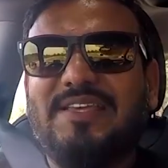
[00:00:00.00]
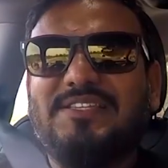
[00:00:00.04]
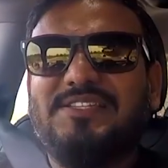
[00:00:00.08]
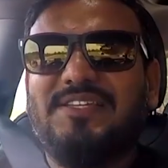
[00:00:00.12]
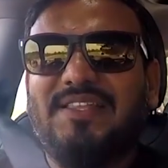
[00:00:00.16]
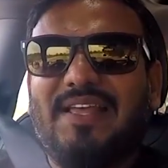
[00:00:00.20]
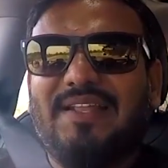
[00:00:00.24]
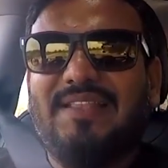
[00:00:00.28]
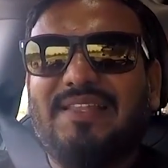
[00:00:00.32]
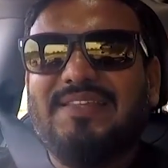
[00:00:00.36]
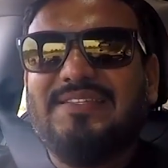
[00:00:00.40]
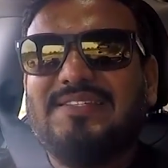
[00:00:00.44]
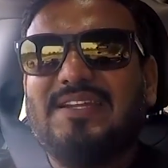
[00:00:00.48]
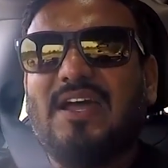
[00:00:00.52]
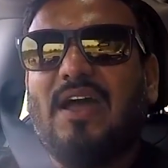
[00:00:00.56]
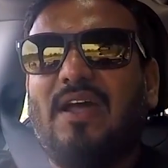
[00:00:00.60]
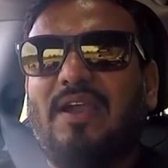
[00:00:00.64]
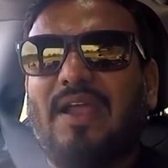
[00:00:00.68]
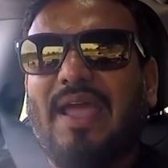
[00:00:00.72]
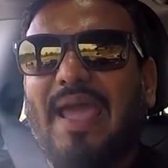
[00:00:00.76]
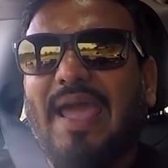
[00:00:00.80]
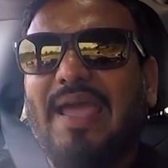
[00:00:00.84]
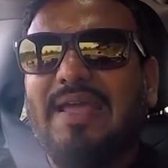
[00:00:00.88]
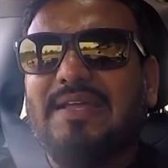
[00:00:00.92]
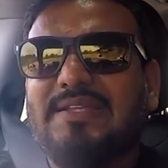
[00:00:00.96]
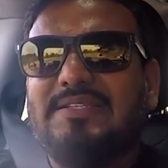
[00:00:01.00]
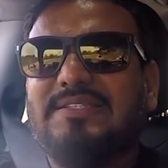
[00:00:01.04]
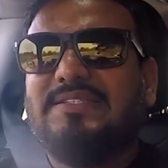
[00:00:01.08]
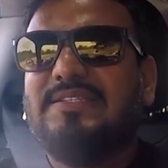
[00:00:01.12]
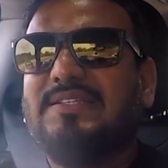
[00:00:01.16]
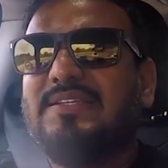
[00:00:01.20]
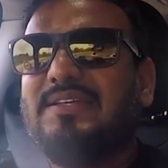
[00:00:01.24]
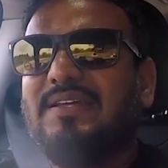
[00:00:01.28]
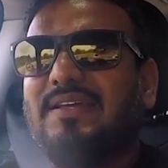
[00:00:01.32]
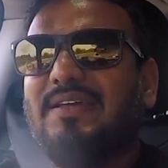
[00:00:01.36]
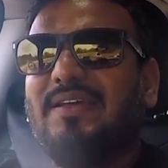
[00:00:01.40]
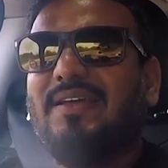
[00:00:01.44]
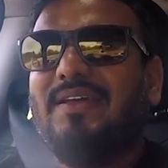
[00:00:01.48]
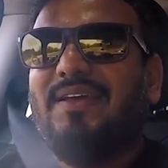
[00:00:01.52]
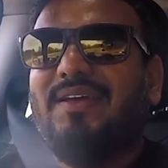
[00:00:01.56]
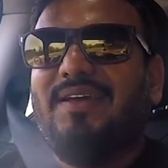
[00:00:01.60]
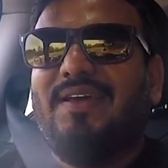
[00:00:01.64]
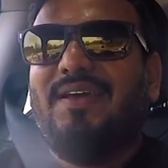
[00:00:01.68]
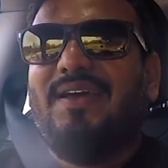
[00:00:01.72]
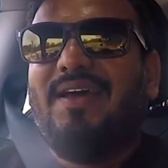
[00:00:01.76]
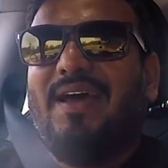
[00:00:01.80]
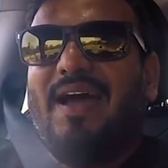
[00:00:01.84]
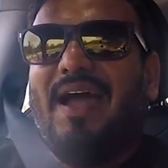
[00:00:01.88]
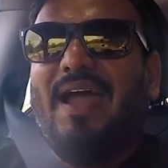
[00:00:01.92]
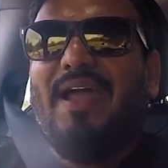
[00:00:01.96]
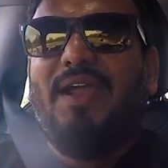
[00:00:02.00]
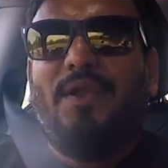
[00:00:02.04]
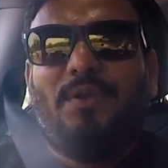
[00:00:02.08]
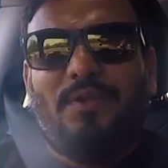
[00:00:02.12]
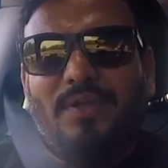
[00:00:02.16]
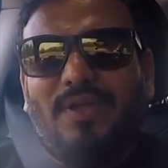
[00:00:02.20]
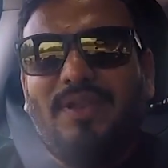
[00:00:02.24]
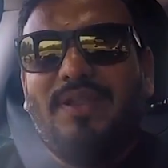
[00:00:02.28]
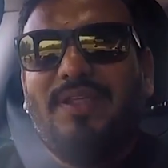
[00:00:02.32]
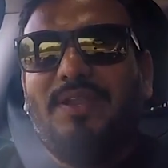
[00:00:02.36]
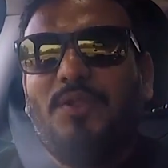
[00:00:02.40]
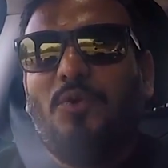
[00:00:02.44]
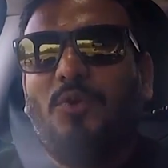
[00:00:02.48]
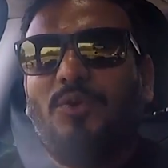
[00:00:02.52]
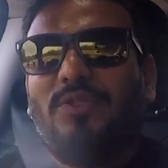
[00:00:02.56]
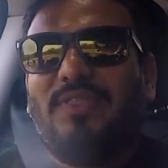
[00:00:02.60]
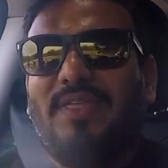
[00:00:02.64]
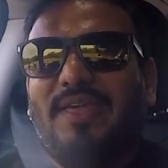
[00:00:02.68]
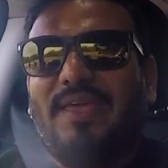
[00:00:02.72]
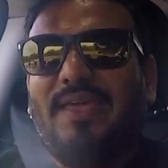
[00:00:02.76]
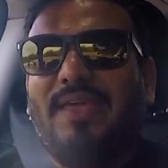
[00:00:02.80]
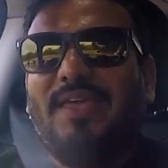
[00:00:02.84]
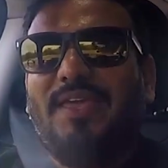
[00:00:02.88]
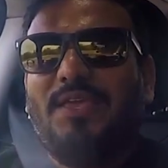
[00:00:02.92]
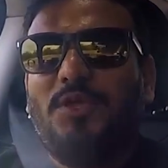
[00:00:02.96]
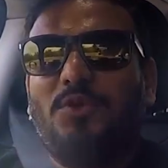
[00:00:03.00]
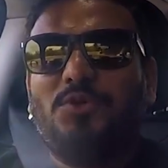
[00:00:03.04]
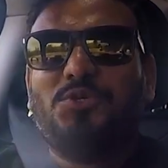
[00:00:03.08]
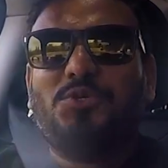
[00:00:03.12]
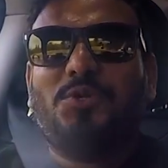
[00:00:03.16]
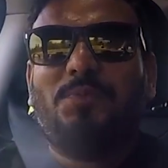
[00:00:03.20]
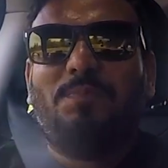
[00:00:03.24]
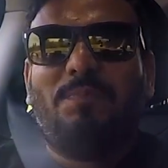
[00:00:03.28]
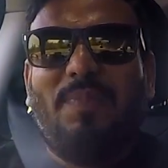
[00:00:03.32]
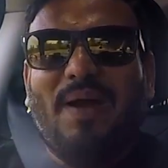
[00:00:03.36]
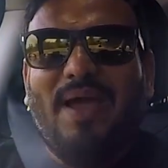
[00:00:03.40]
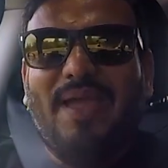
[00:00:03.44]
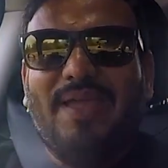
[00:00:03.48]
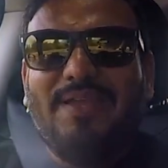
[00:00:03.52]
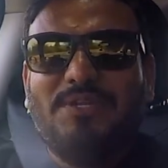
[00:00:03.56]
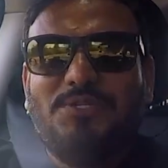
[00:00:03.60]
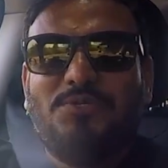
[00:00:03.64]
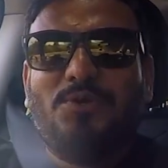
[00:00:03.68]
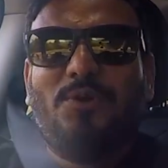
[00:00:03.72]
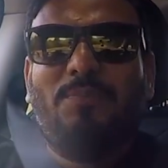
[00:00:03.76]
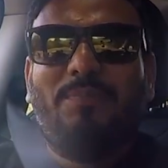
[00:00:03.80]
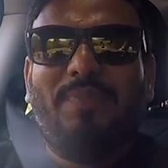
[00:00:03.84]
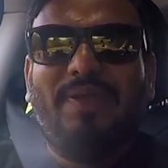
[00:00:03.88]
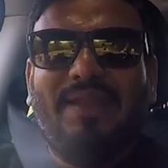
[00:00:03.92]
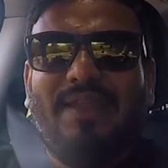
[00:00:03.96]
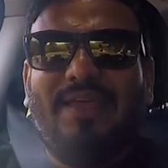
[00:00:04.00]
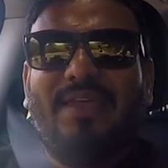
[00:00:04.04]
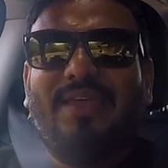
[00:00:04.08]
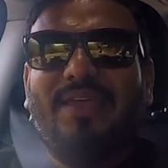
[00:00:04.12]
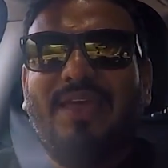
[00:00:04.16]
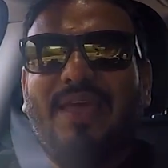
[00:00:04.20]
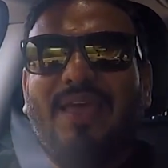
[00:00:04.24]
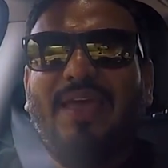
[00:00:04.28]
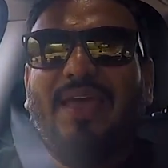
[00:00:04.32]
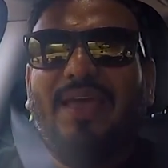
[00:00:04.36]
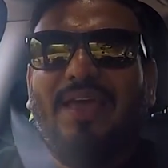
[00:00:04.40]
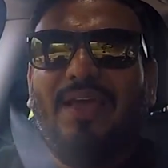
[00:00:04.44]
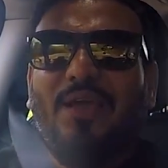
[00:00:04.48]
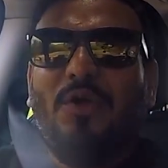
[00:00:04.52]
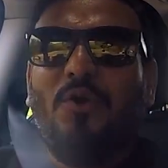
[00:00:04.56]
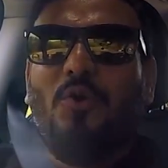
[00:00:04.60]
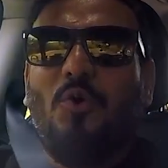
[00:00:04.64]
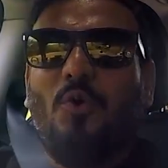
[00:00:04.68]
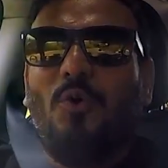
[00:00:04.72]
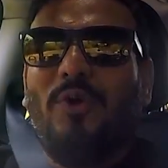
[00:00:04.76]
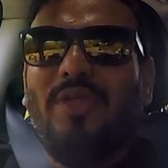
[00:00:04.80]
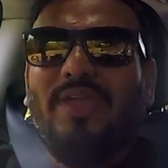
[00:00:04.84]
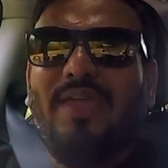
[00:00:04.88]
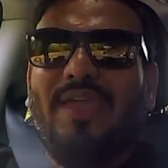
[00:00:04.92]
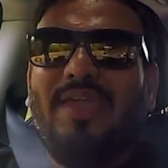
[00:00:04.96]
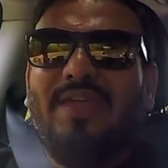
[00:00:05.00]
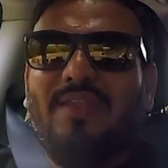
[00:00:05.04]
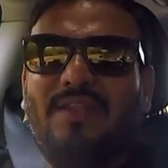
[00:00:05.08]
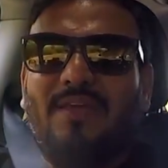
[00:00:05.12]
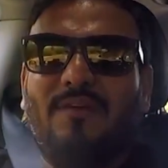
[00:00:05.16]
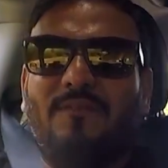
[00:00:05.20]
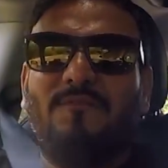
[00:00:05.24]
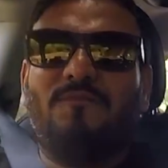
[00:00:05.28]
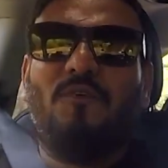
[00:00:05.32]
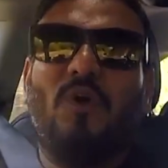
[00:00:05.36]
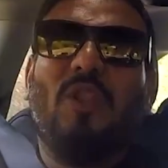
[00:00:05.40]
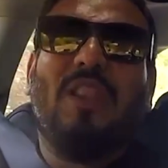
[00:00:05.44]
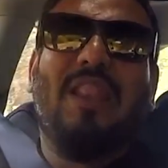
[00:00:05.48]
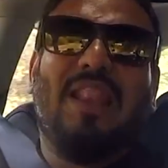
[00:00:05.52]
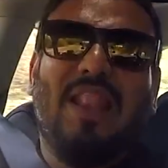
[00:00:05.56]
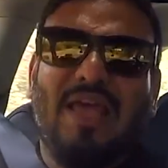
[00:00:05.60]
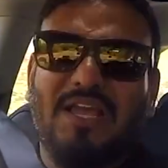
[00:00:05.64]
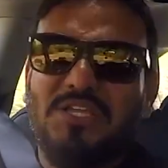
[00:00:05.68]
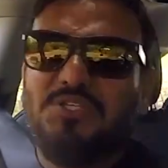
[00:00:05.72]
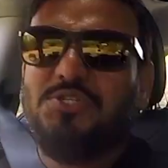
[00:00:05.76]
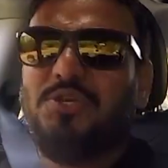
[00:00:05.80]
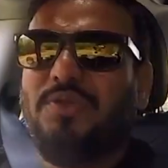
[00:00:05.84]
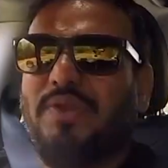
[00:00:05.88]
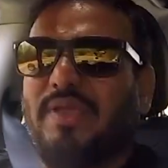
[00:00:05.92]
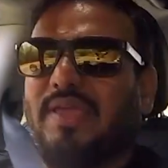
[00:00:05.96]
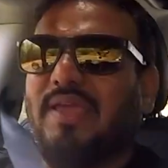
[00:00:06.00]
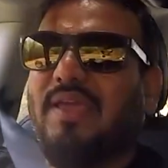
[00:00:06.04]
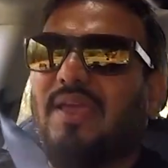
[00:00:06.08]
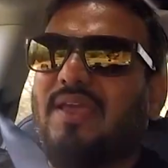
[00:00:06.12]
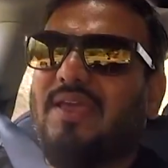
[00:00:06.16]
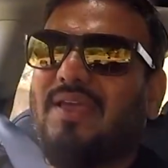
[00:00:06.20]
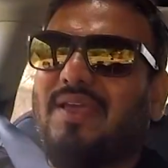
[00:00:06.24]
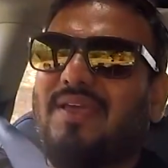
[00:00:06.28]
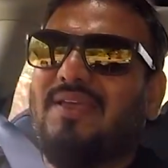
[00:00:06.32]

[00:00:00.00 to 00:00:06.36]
nature that this car has, I really don't think you should buy into a Mini going in for luxury.